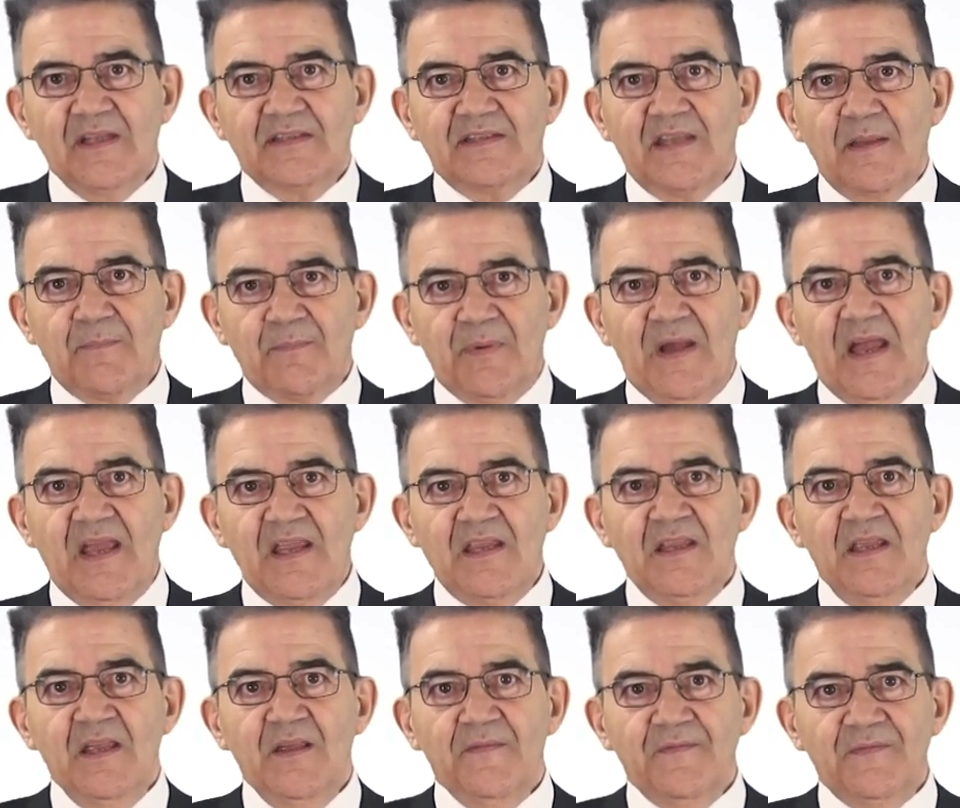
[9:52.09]
They
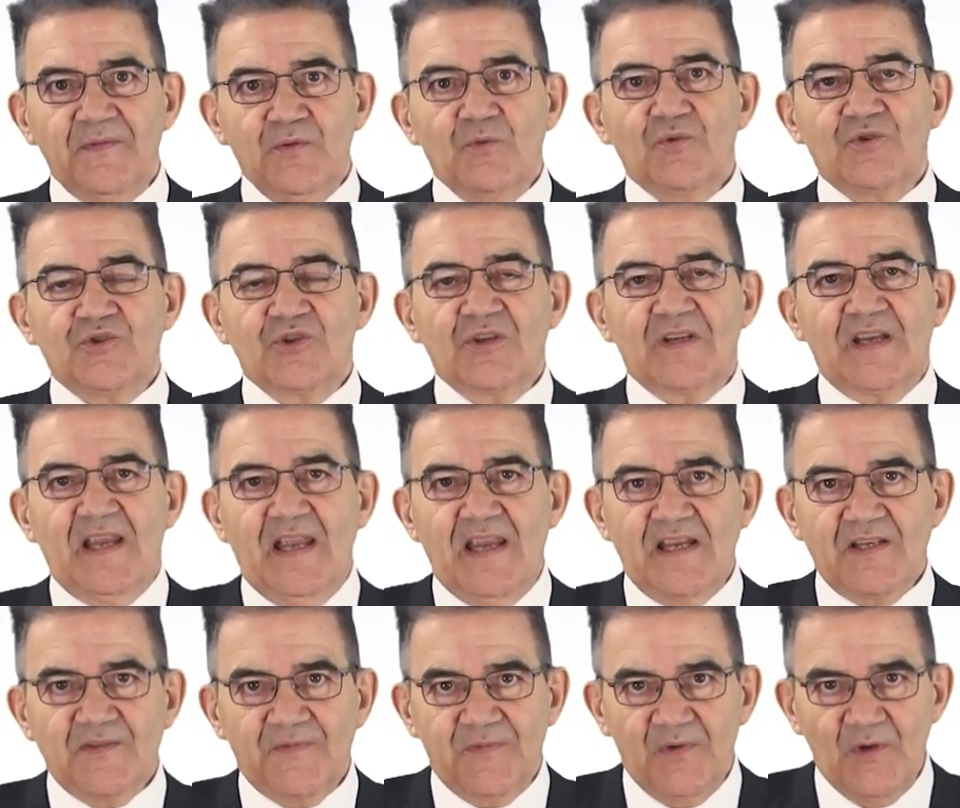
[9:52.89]
buy future
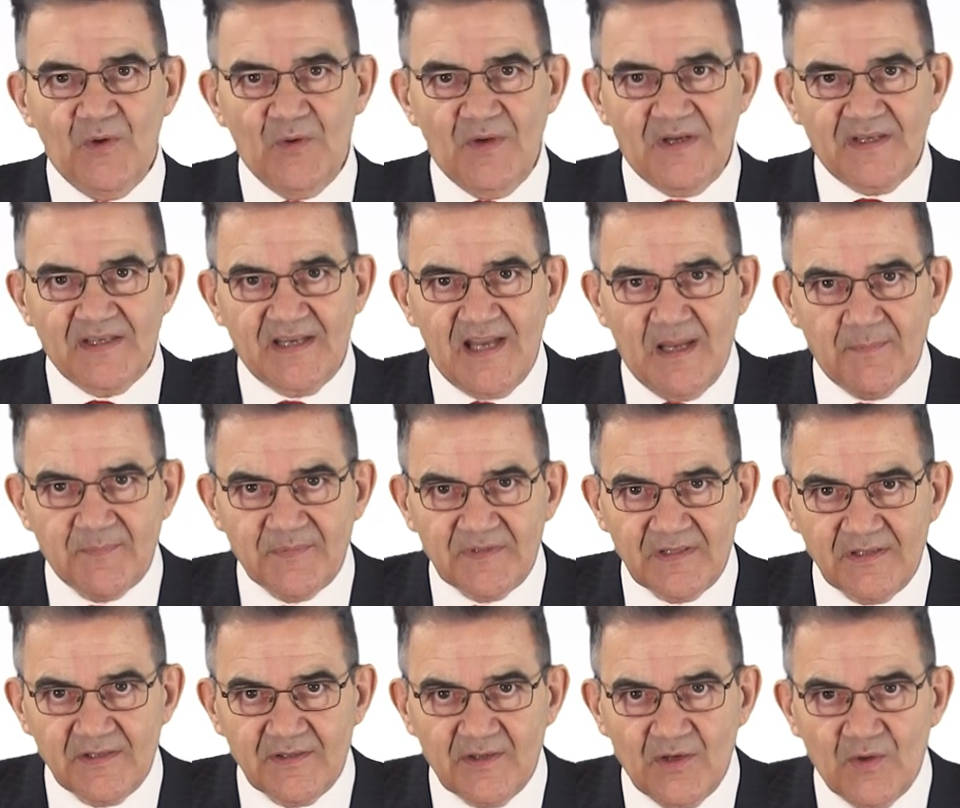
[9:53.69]
cash flow and
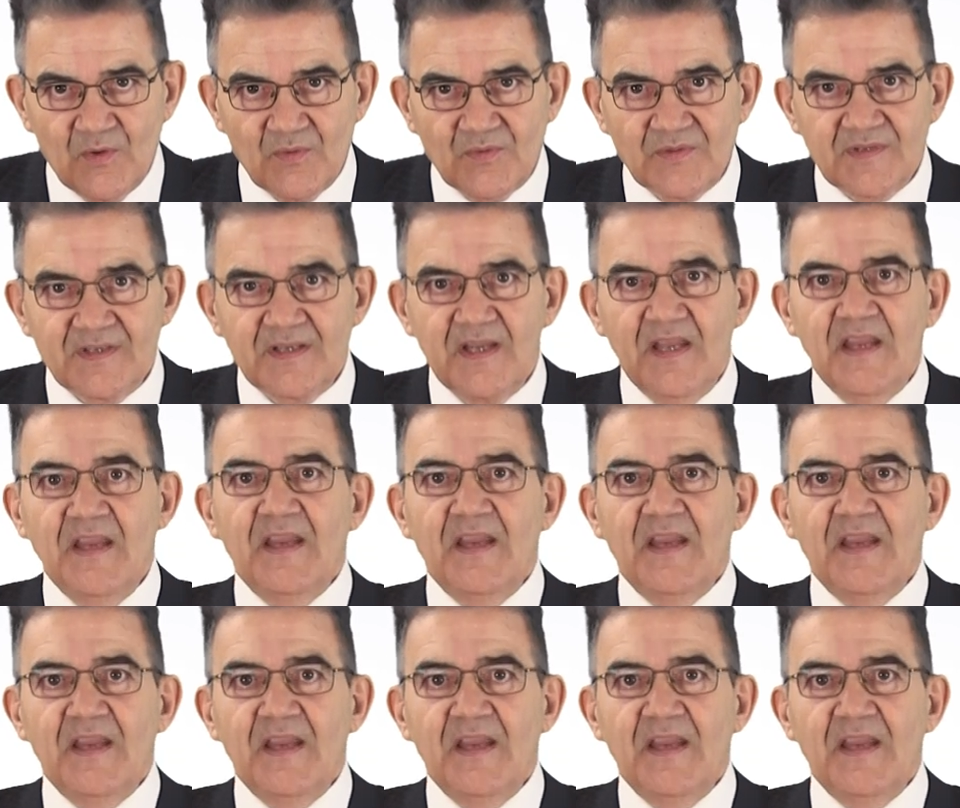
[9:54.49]
capital growth